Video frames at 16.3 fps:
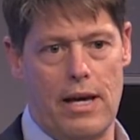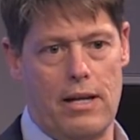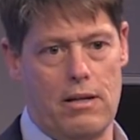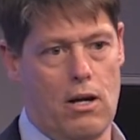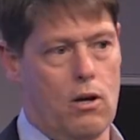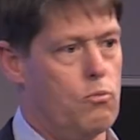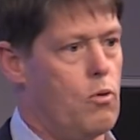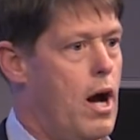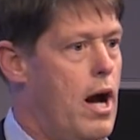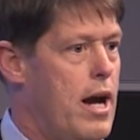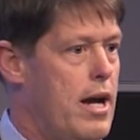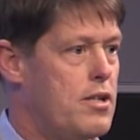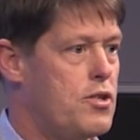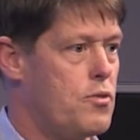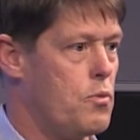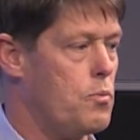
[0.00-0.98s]

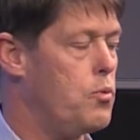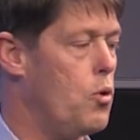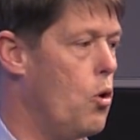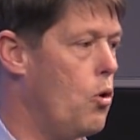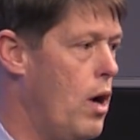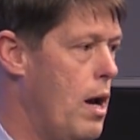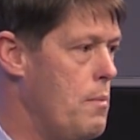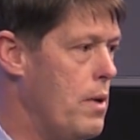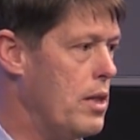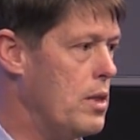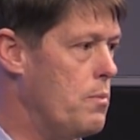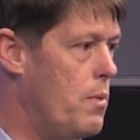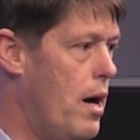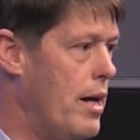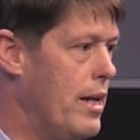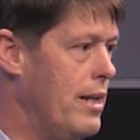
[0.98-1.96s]
arise through programming in the
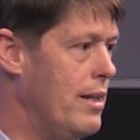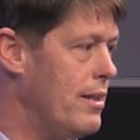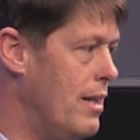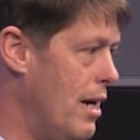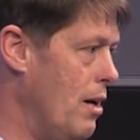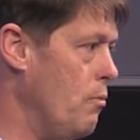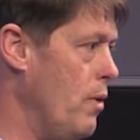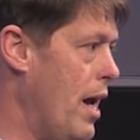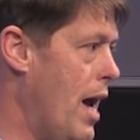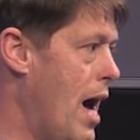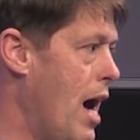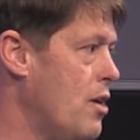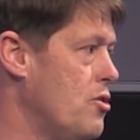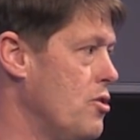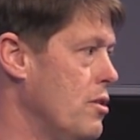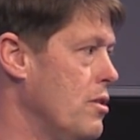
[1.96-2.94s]
body, a
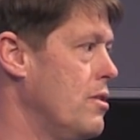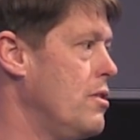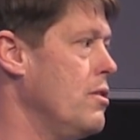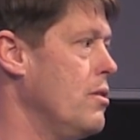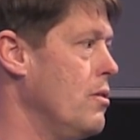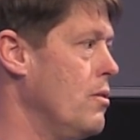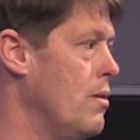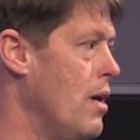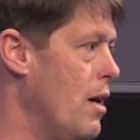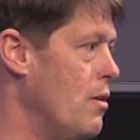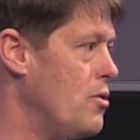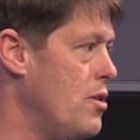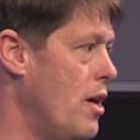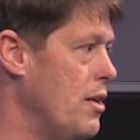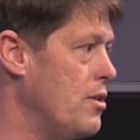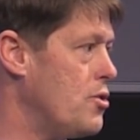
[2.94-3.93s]
reaction to
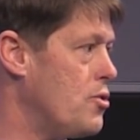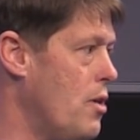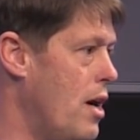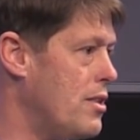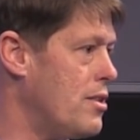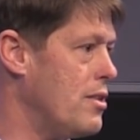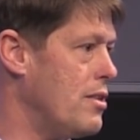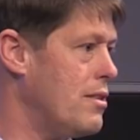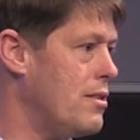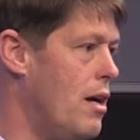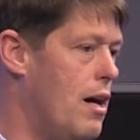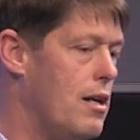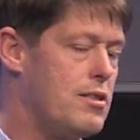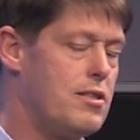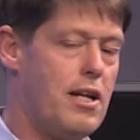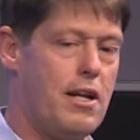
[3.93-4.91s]
outside stresses,
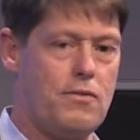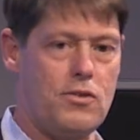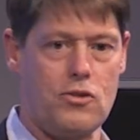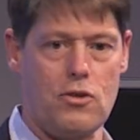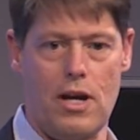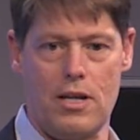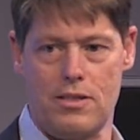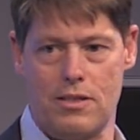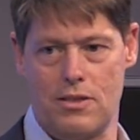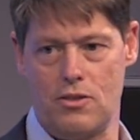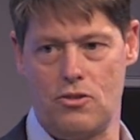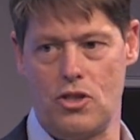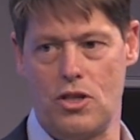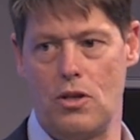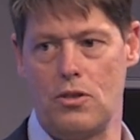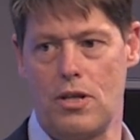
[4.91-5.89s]
oxidative stresses,
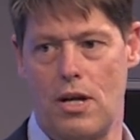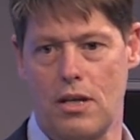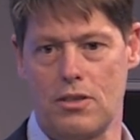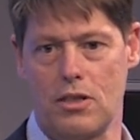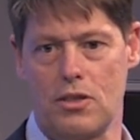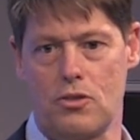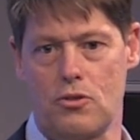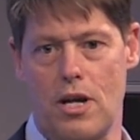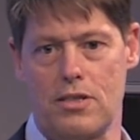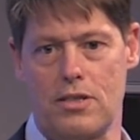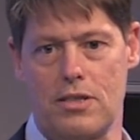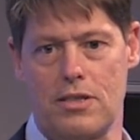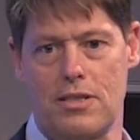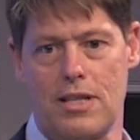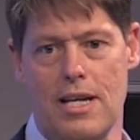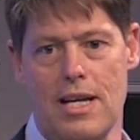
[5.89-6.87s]
genotoxic
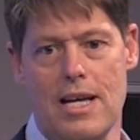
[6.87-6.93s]
stresses